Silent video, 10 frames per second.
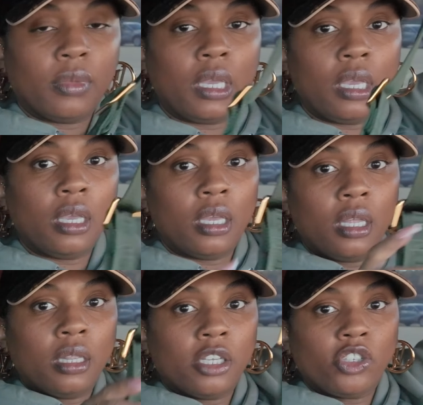
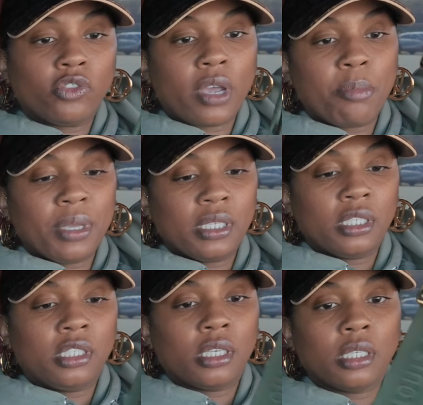And the strap is
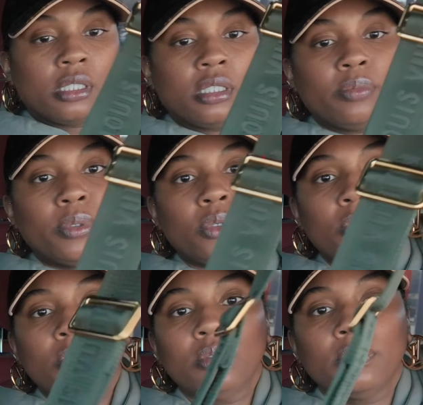adjustable.